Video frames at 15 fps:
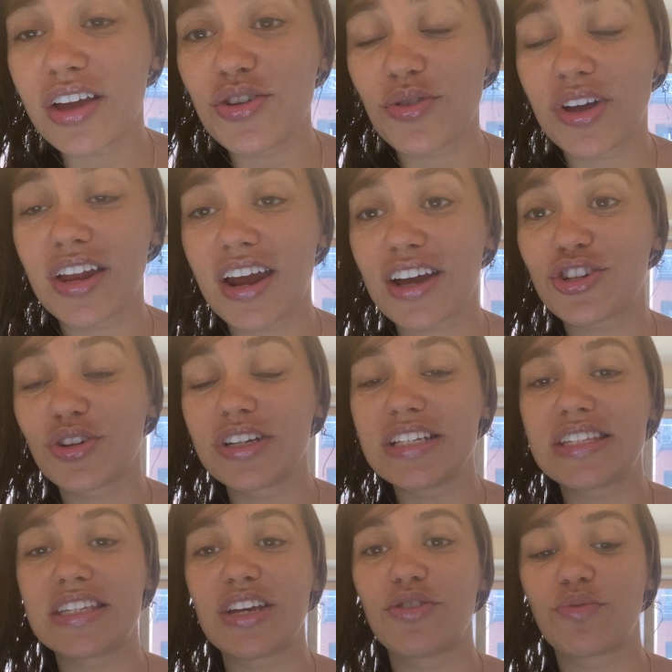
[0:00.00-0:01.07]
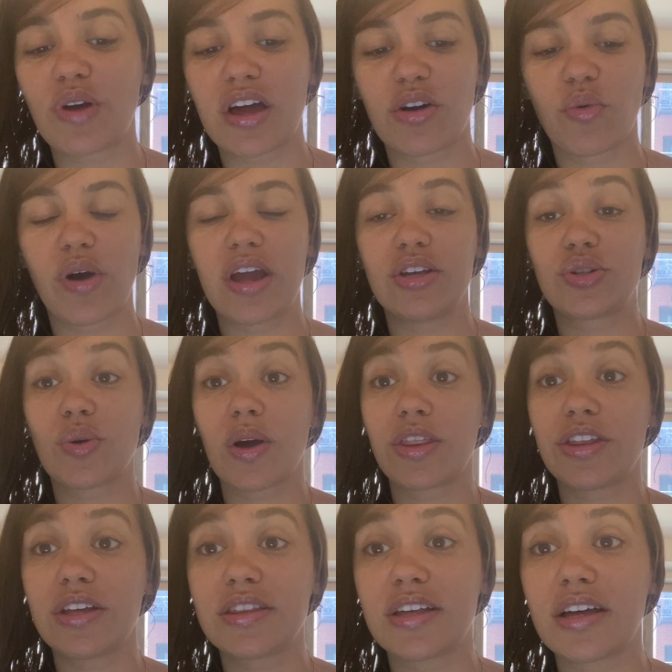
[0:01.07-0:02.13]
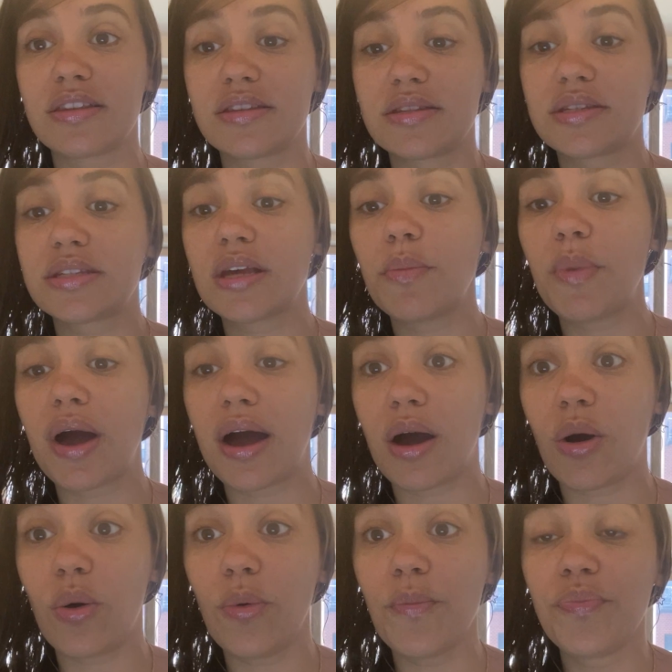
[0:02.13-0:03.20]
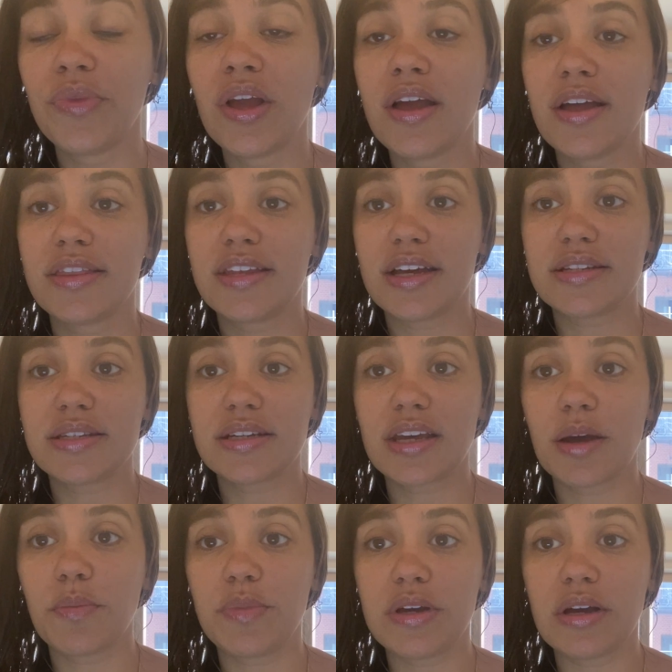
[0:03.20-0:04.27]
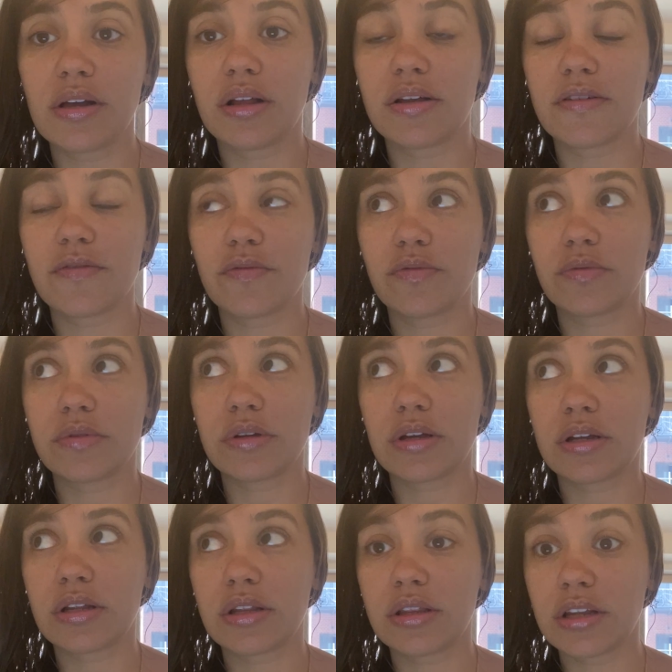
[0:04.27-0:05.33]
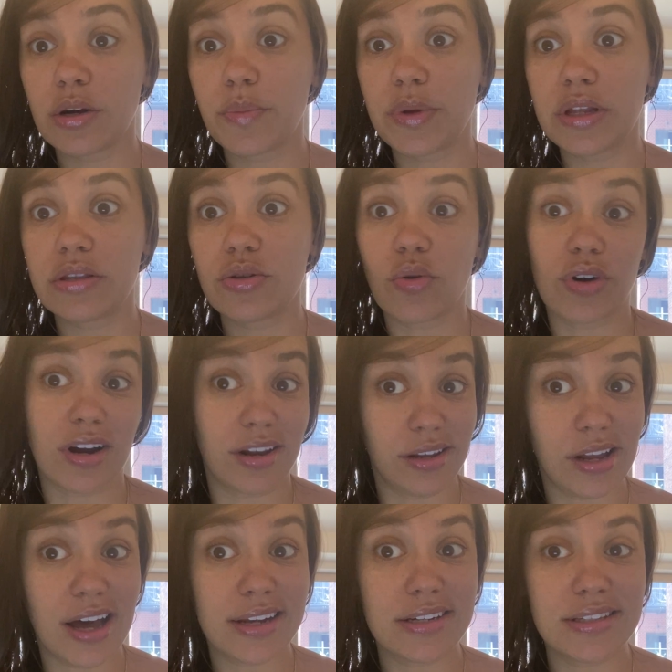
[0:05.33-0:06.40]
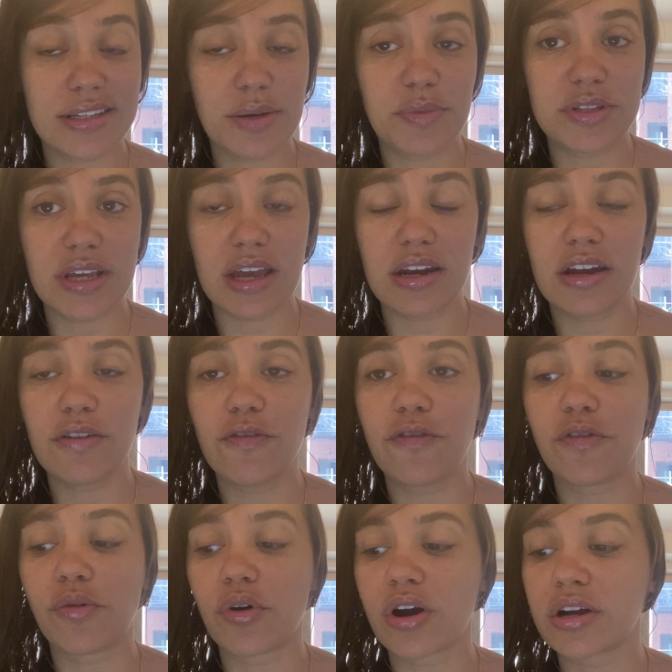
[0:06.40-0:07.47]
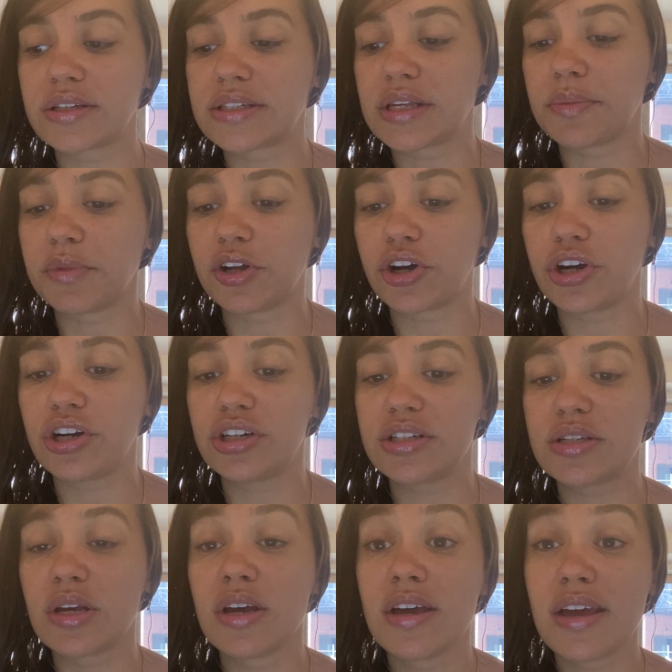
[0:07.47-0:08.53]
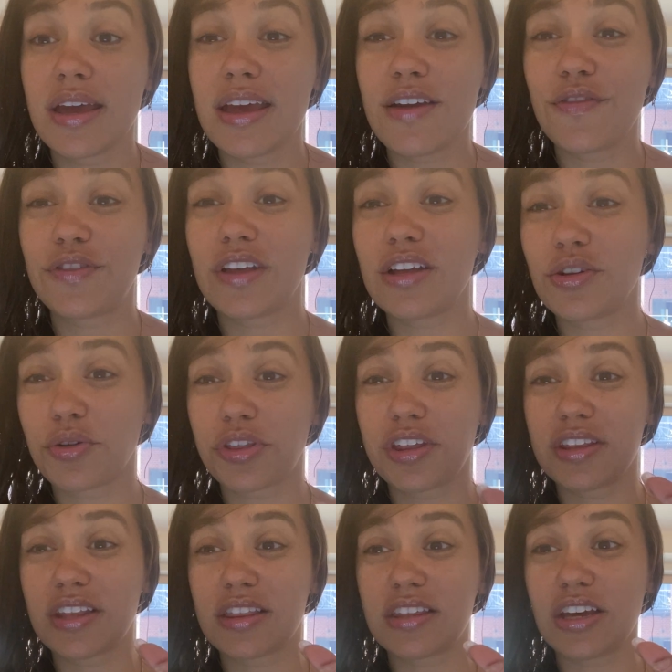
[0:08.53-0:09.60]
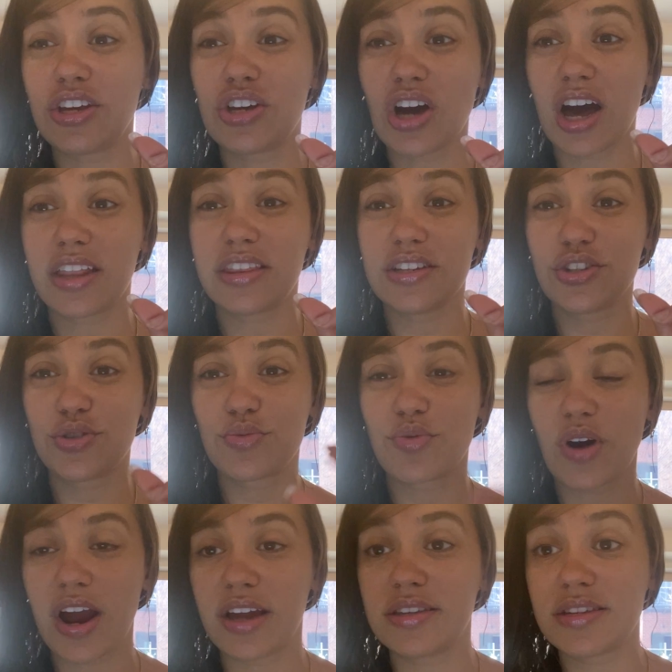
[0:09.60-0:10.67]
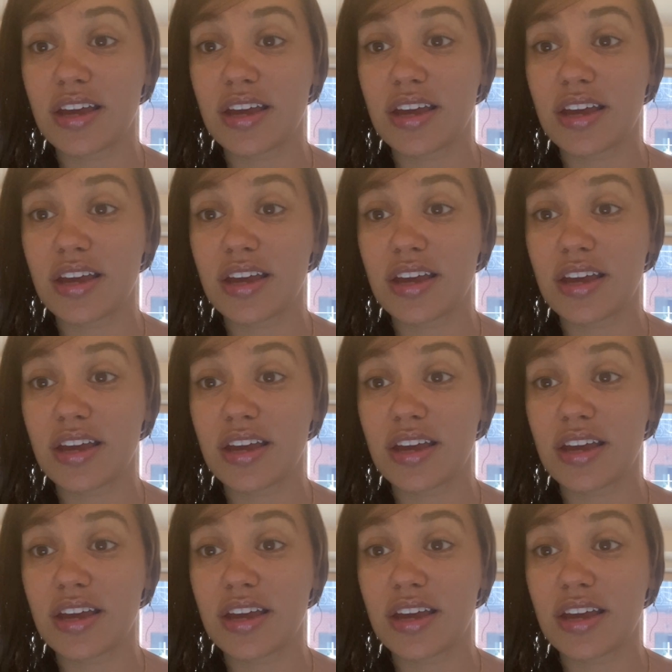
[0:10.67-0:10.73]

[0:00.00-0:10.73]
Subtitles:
You can actually see it right away. So I think that somehow dancing can be a little bit or a lot intimidating for some learners if they don't think that they got this right.